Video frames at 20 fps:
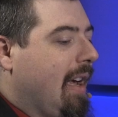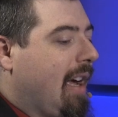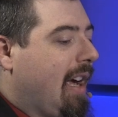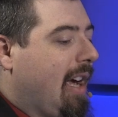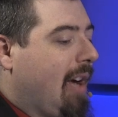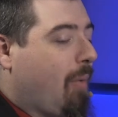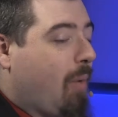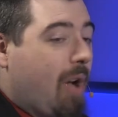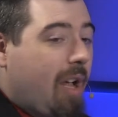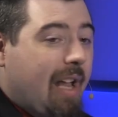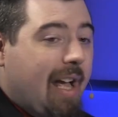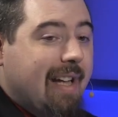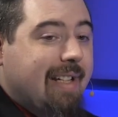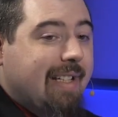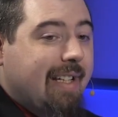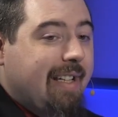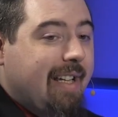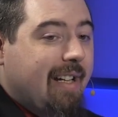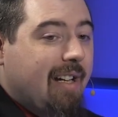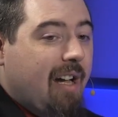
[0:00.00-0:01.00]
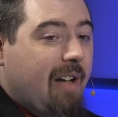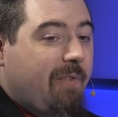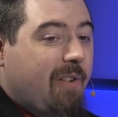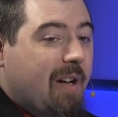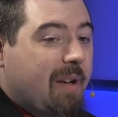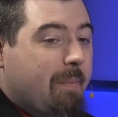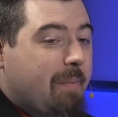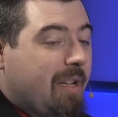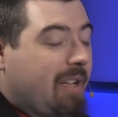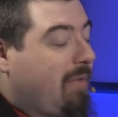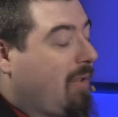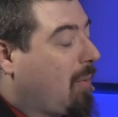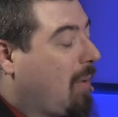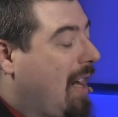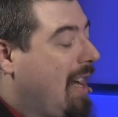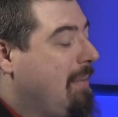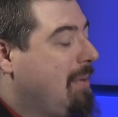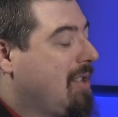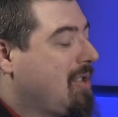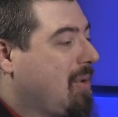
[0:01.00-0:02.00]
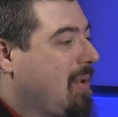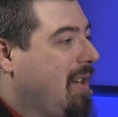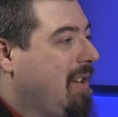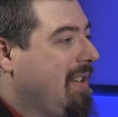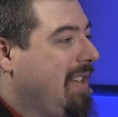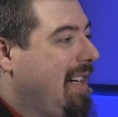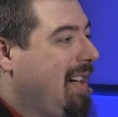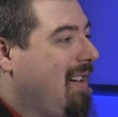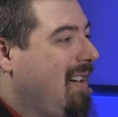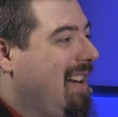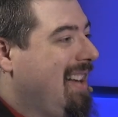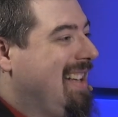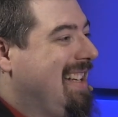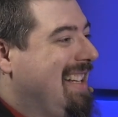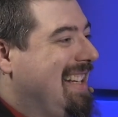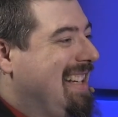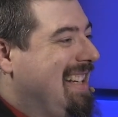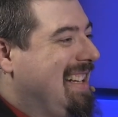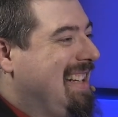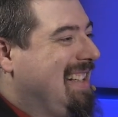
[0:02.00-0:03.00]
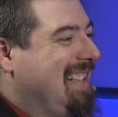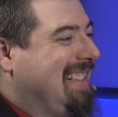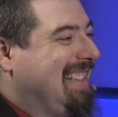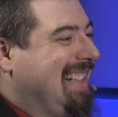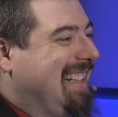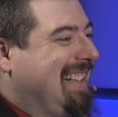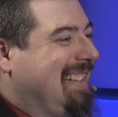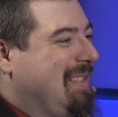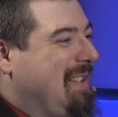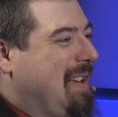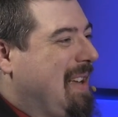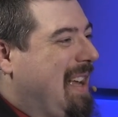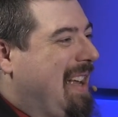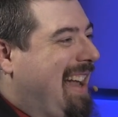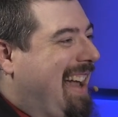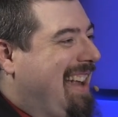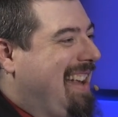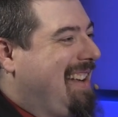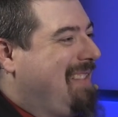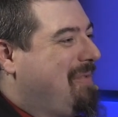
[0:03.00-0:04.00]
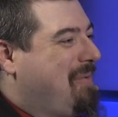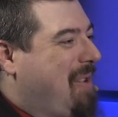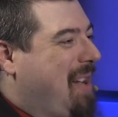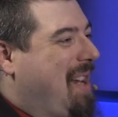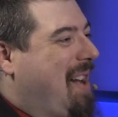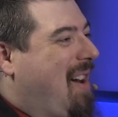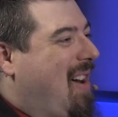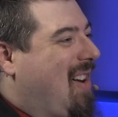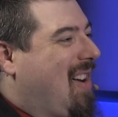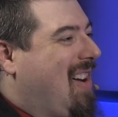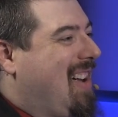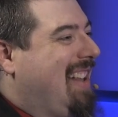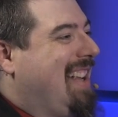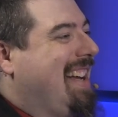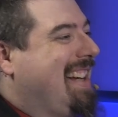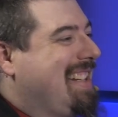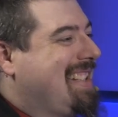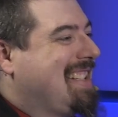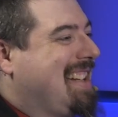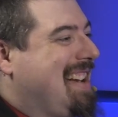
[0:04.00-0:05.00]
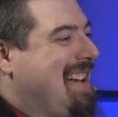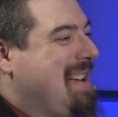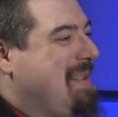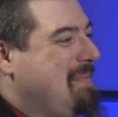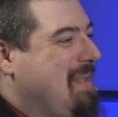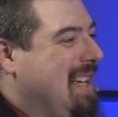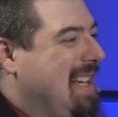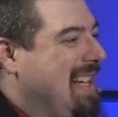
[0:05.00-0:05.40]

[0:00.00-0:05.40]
Well, I did get off on a bit of a rabbit trail there, and we are all out of time.